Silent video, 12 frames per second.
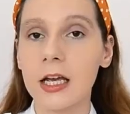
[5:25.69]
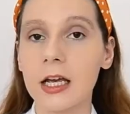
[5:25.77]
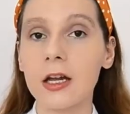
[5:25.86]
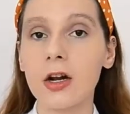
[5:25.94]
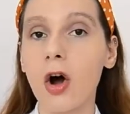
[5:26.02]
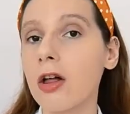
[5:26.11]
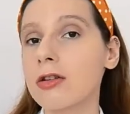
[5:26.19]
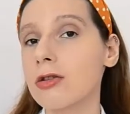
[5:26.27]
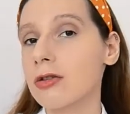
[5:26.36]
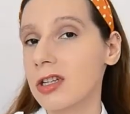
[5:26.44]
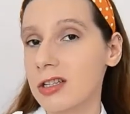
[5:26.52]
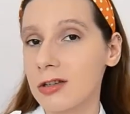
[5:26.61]
It
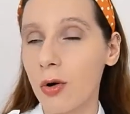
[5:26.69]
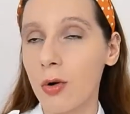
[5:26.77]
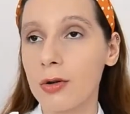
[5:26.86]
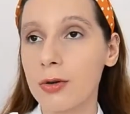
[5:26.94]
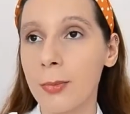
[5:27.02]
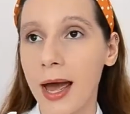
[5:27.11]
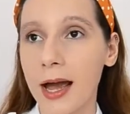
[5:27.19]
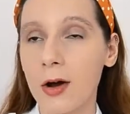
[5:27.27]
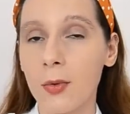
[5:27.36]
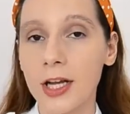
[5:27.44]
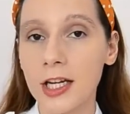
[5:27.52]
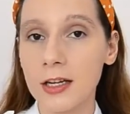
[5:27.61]
also doesn't hold
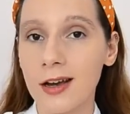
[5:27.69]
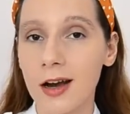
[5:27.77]
back when it